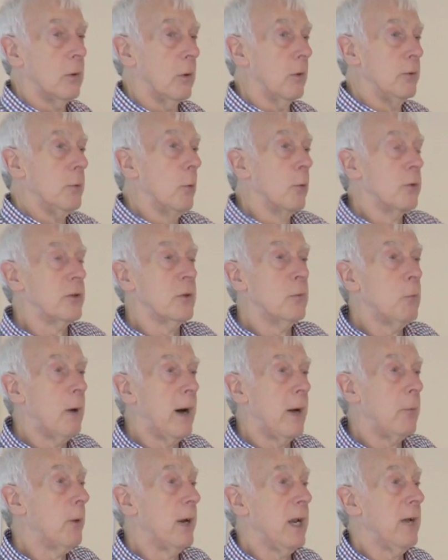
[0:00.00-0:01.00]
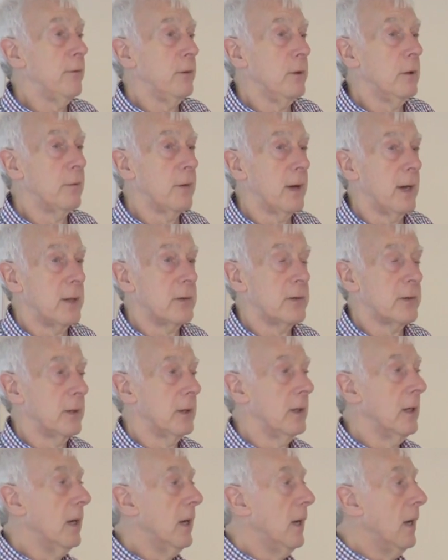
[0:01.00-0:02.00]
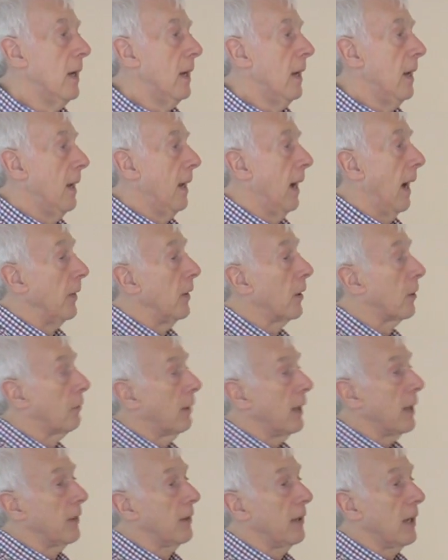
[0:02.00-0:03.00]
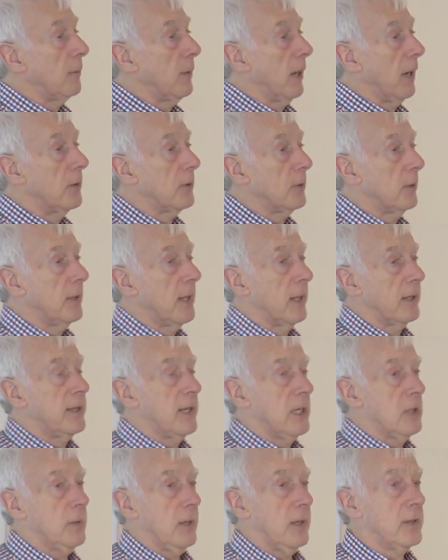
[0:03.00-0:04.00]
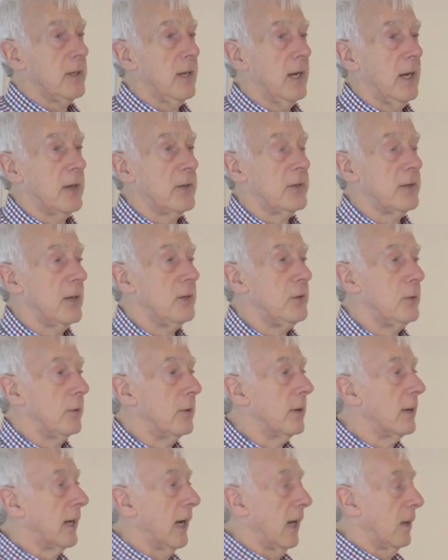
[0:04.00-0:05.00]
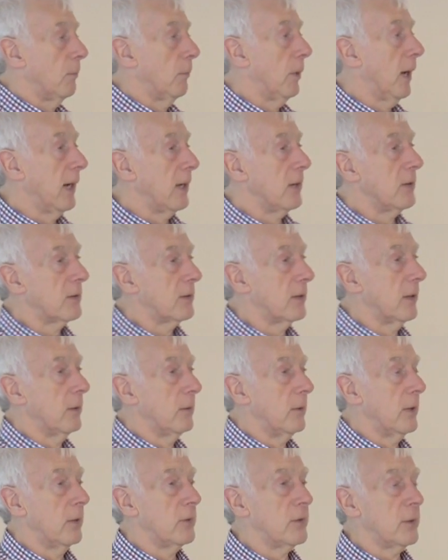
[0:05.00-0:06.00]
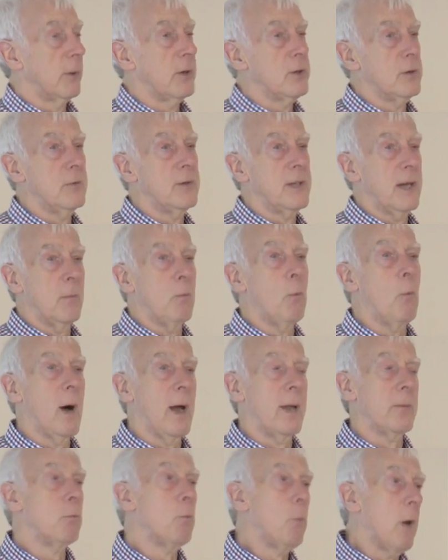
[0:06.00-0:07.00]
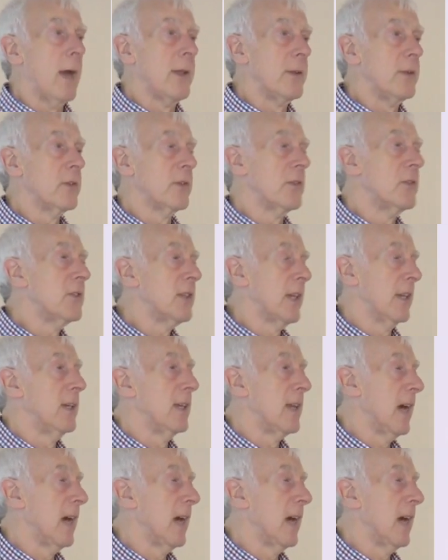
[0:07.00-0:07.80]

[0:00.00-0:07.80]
or 0 and 1, whatever you fancy. And the great thing about doing that in SPSS is you can cut and paste those. So once you've done one once and set it